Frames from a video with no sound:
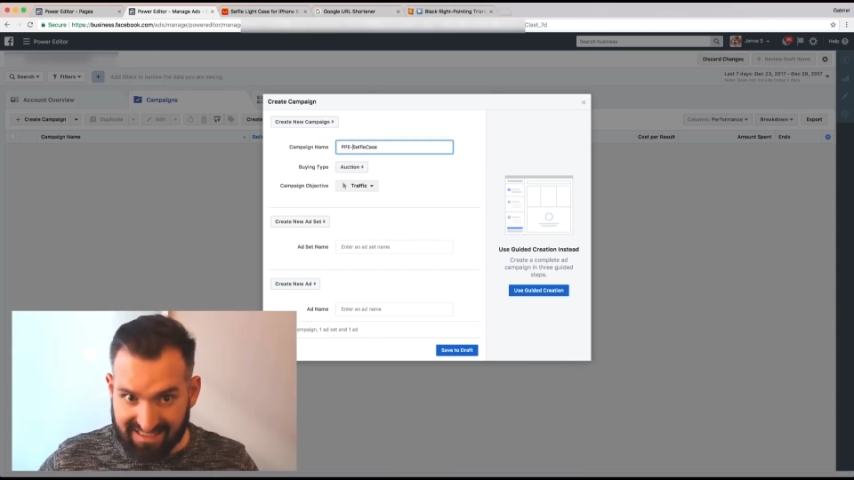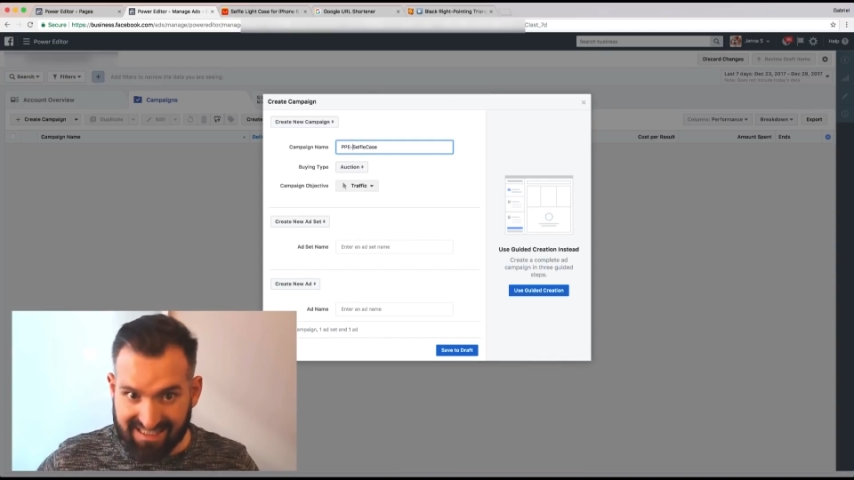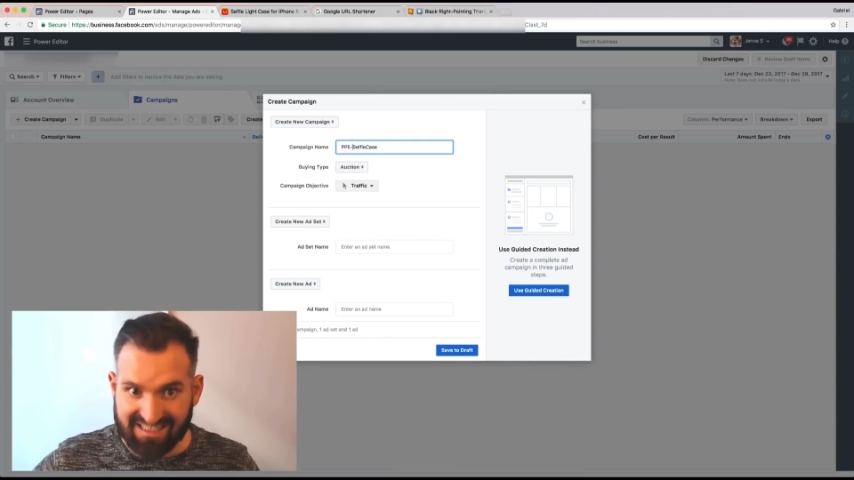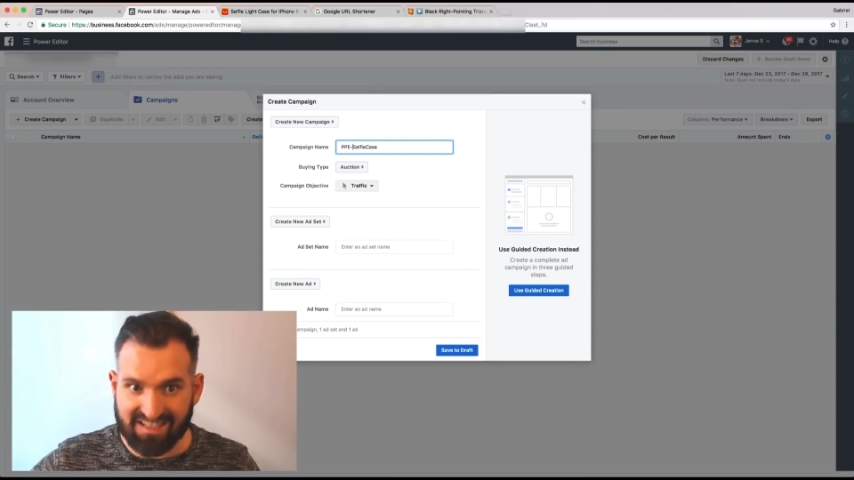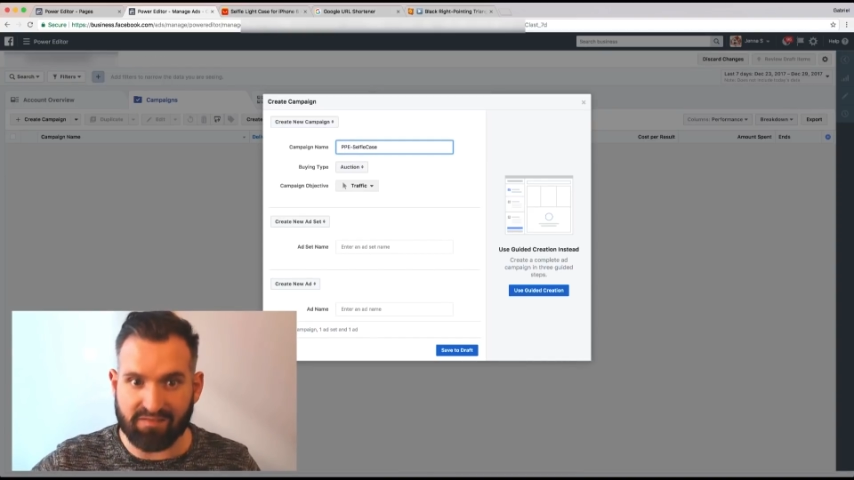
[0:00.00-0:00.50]
This
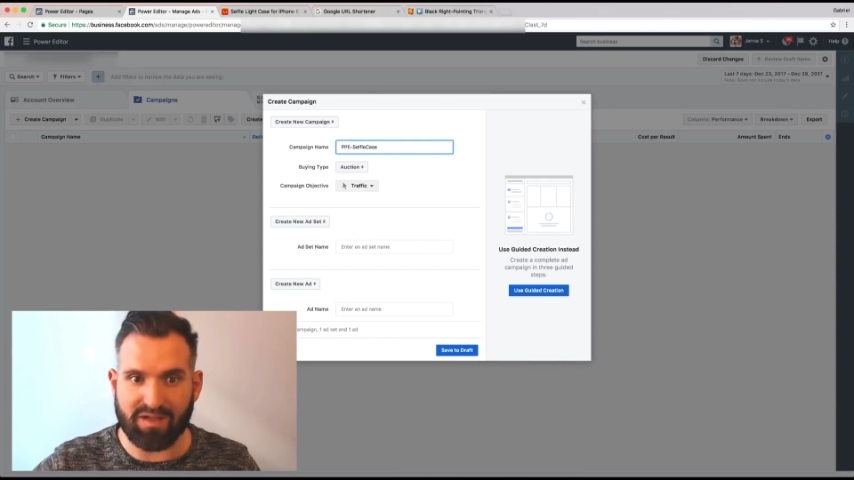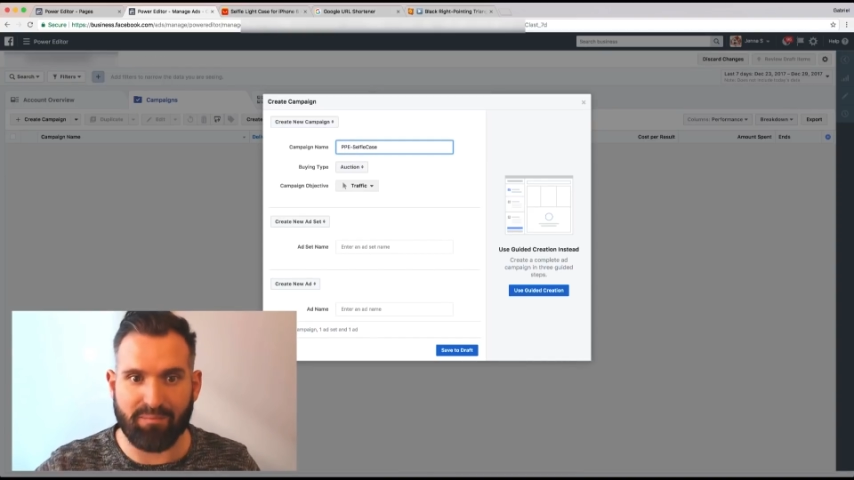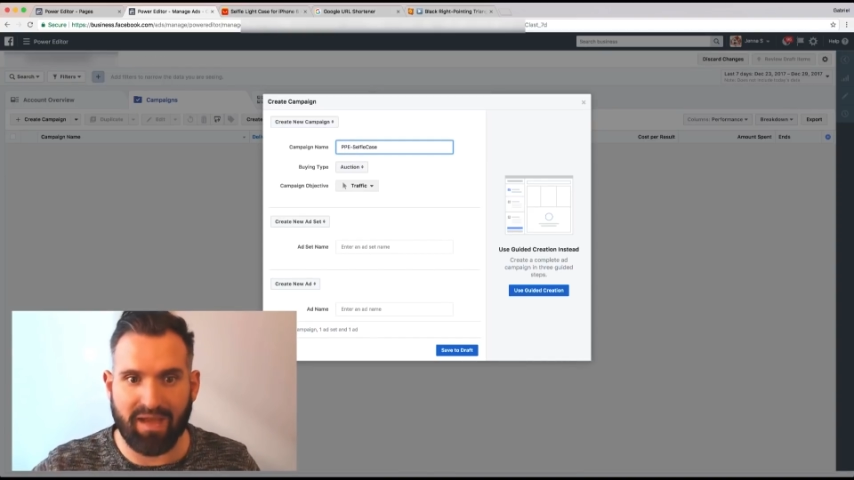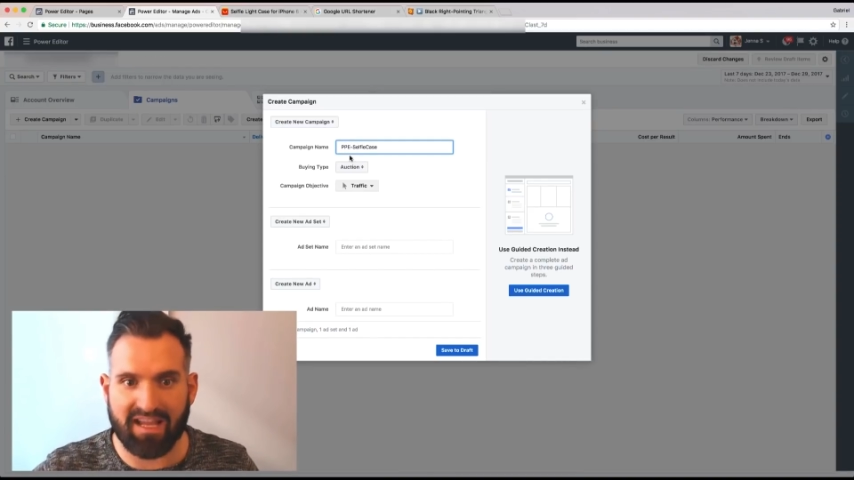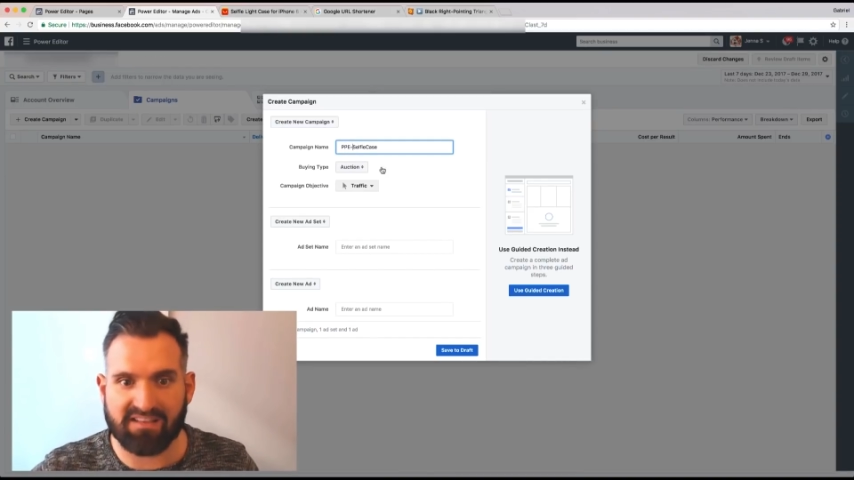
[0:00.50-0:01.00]
is gonna be a
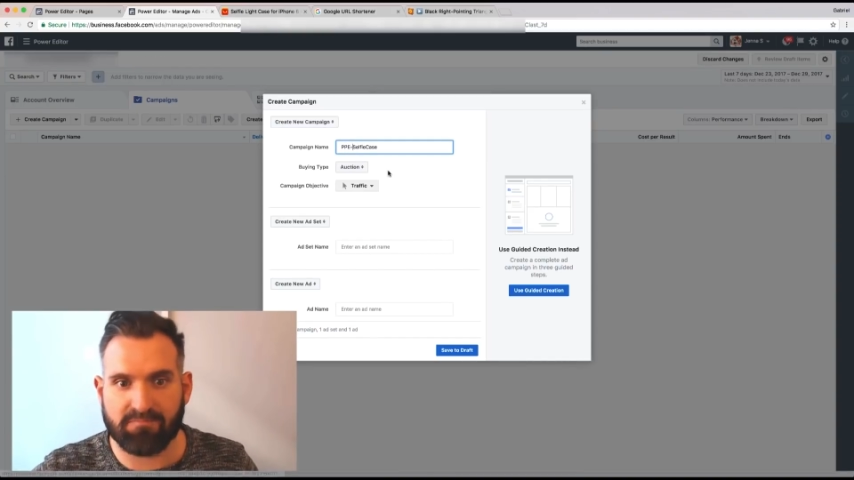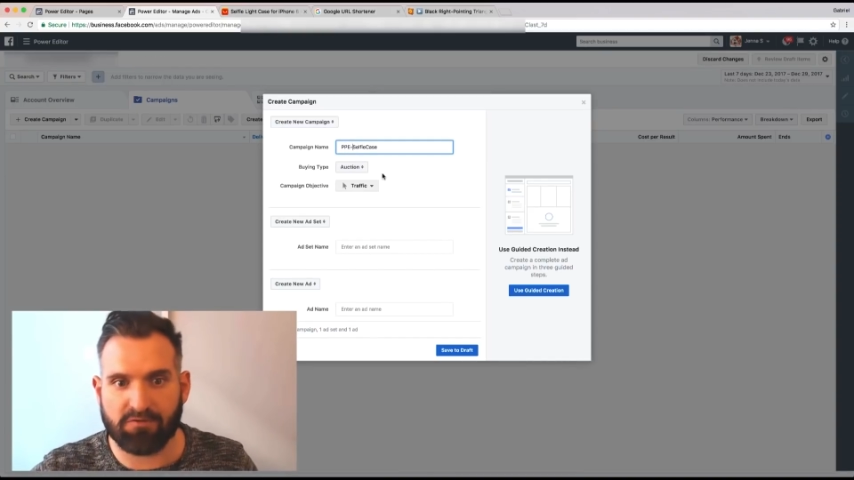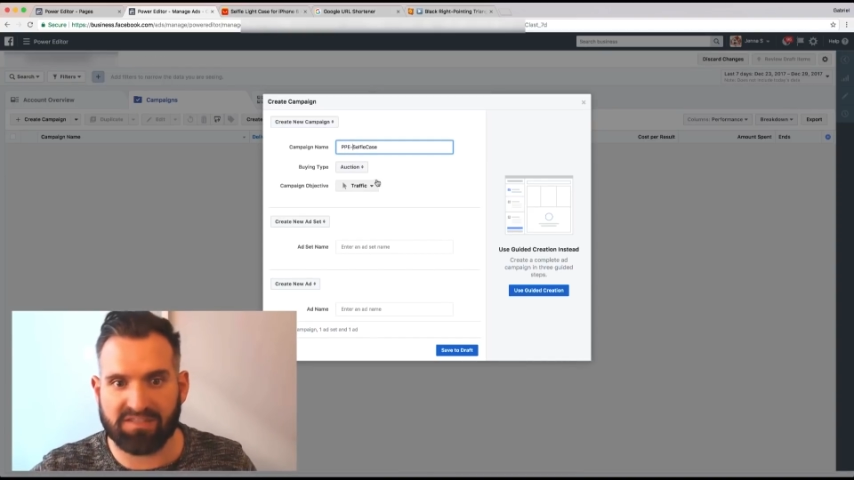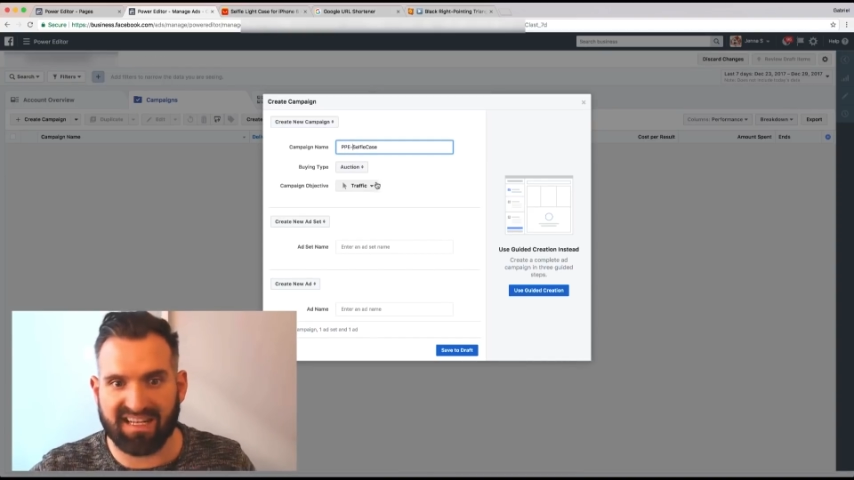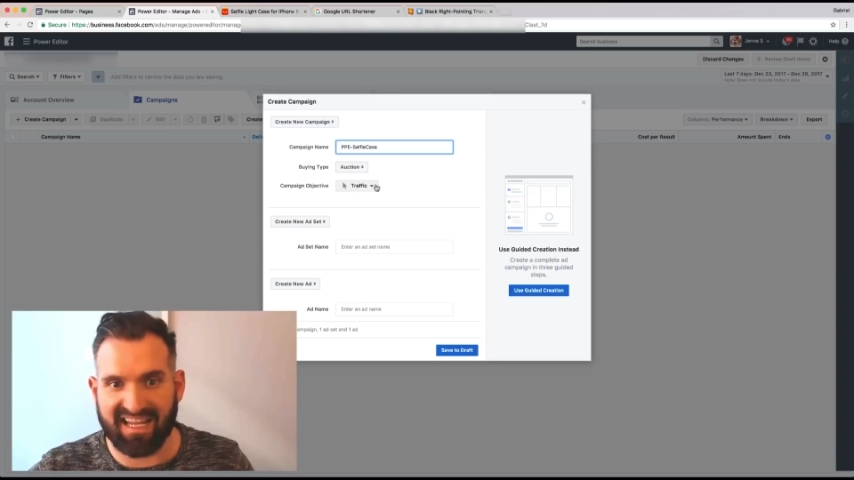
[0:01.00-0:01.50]
page
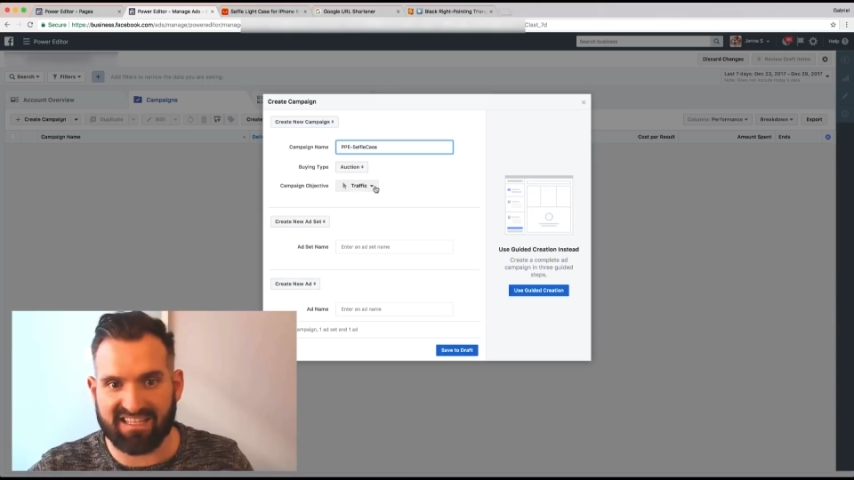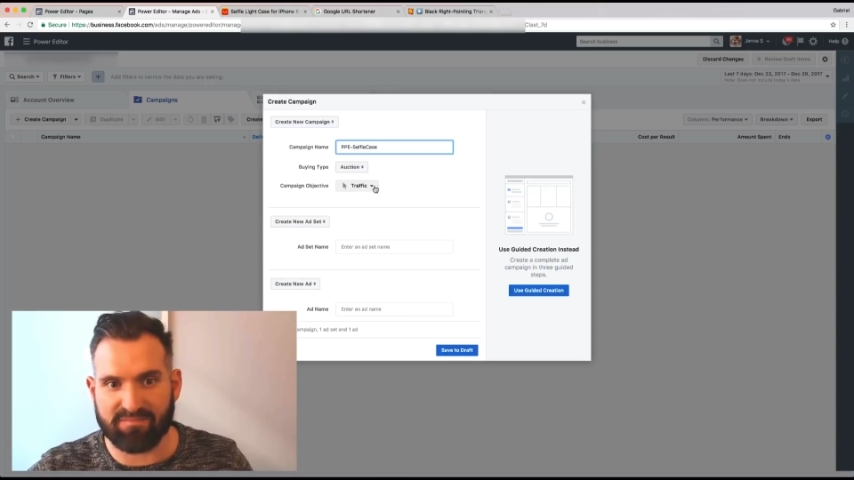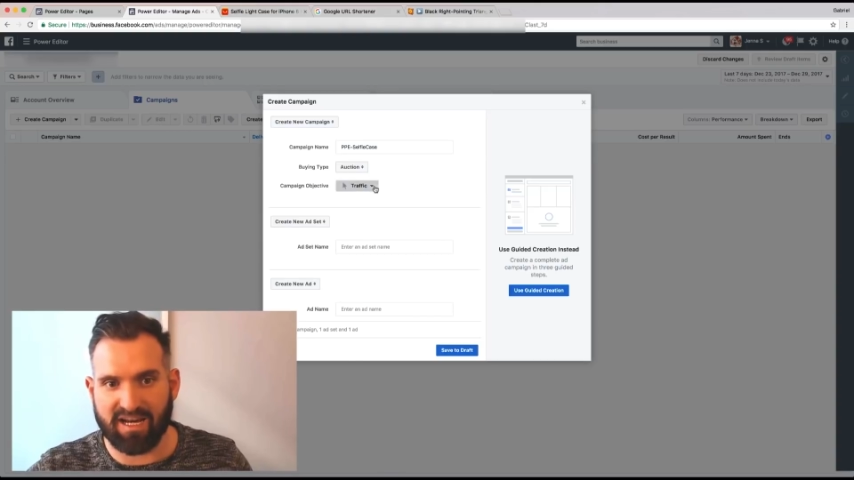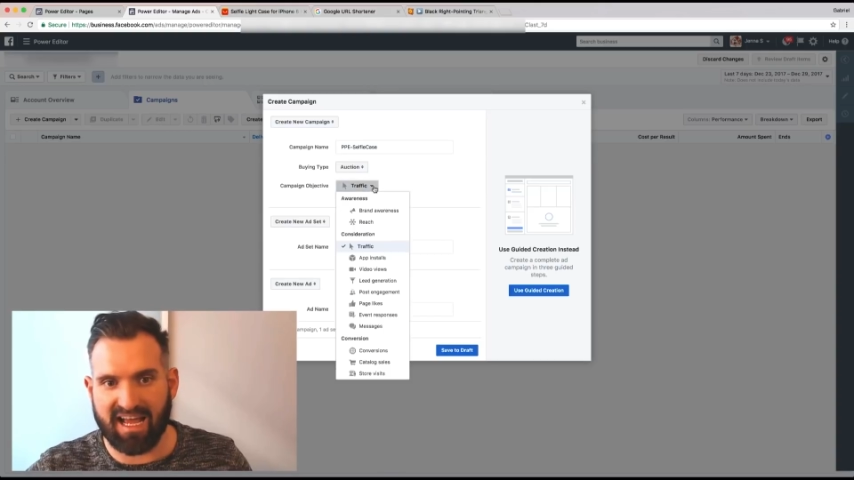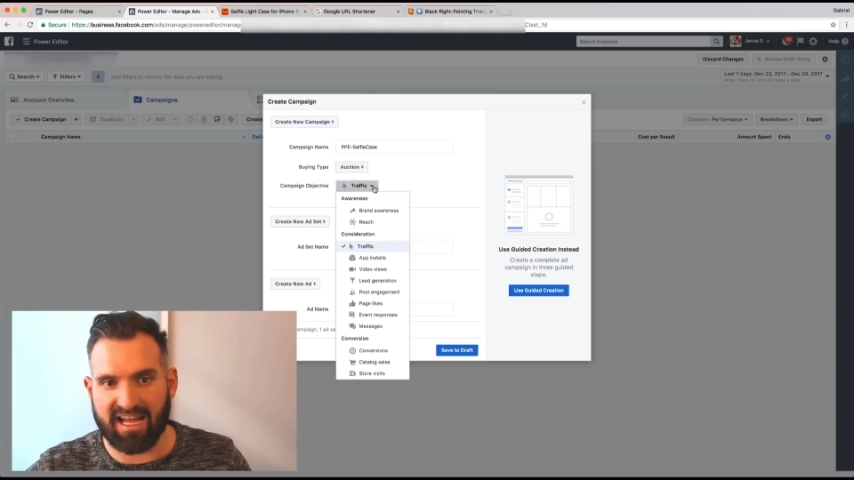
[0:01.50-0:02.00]
post
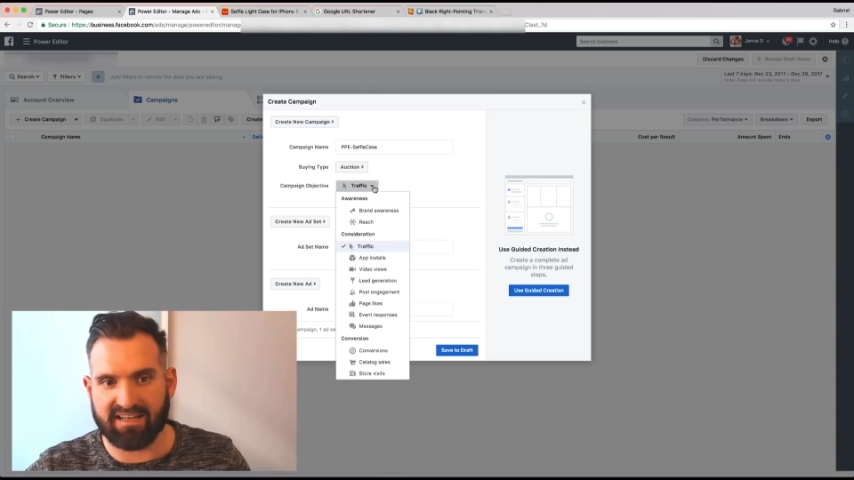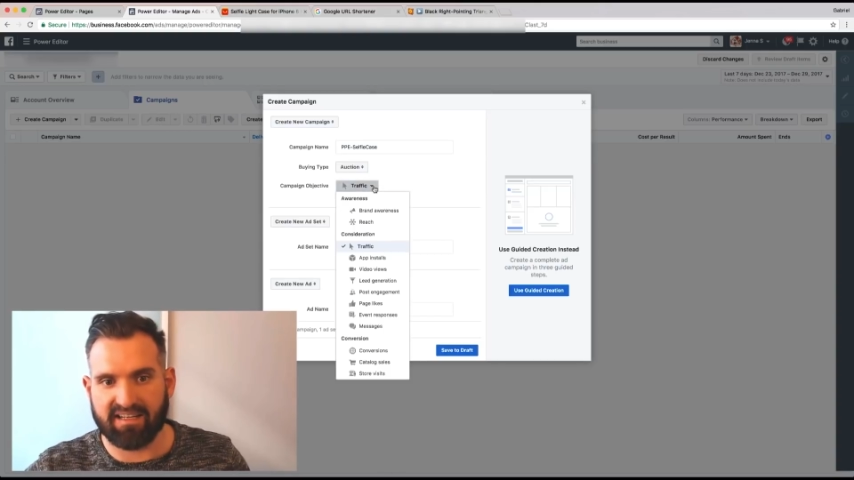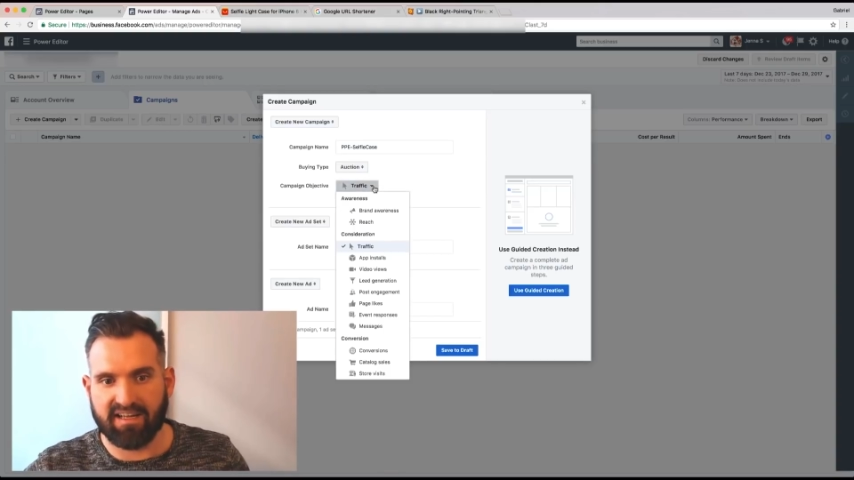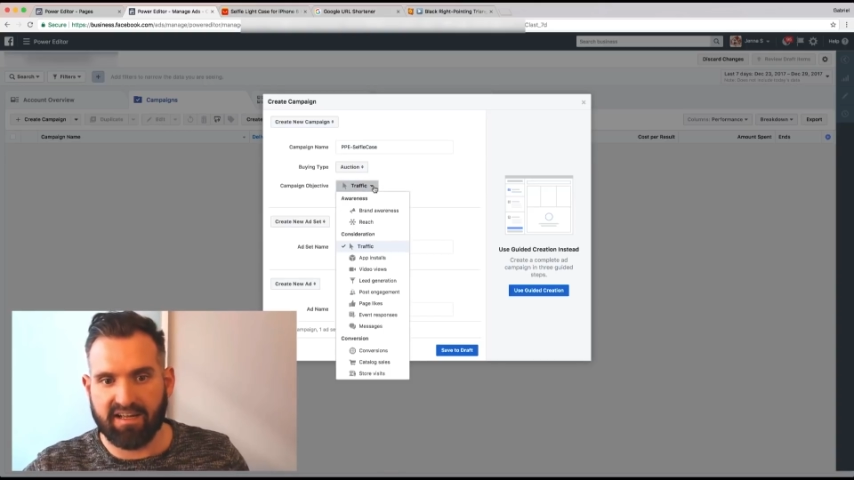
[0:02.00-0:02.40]
engagement ad.